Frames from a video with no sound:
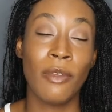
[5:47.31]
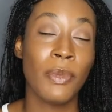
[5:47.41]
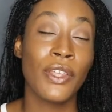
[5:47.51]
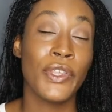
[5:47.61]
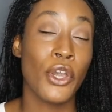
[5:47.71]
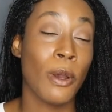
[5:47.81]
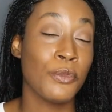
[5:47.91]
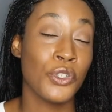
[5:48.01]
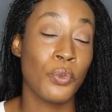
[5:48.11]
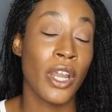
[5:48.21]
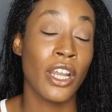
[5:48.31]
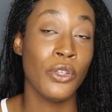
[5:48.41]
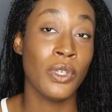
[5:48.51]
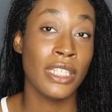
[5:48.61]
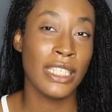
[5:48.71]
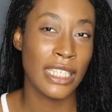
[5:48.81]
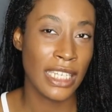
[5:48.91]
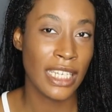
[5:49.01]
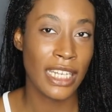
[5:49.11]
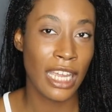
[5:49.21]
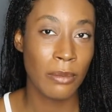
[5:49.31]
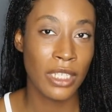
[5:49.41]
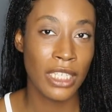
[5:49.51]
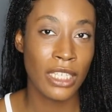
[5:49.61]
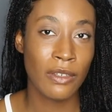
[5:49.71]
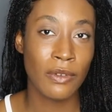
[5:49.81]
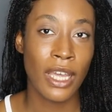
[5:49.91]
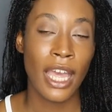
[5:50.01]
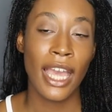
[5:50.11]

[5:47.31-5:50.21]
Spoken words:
I picked the option where you can see it, I believe.